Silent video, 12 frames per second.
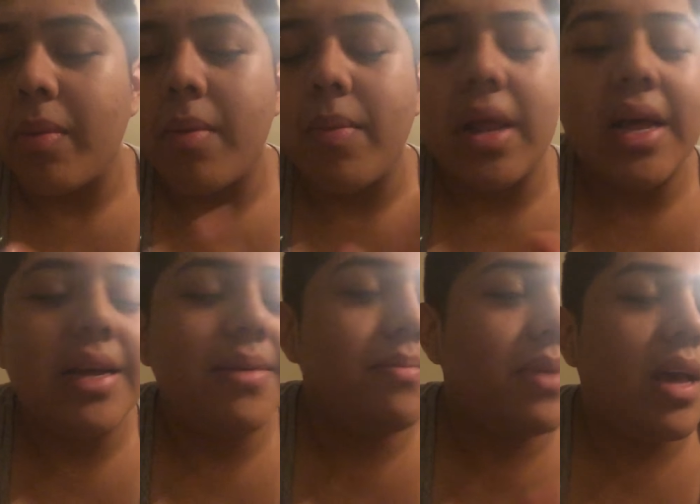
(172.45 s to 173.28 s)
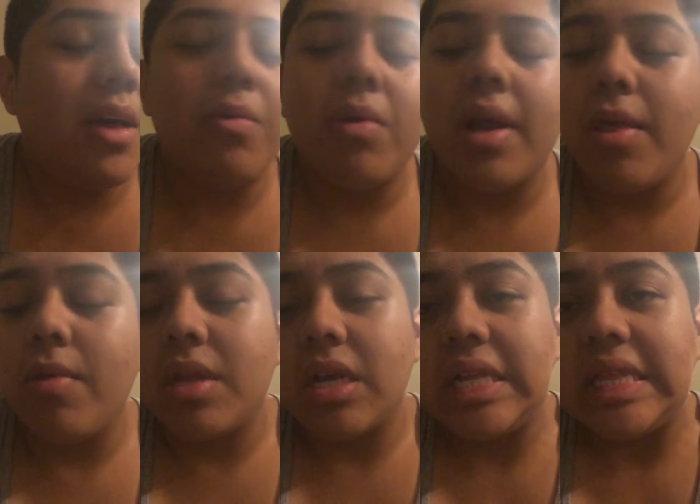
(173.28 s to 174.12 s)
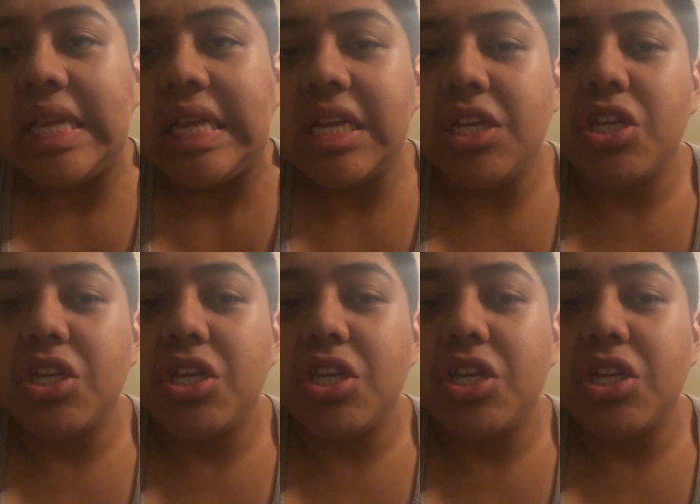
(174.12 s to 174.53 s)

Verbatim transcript: blah blah blah. I don't like those kind of things.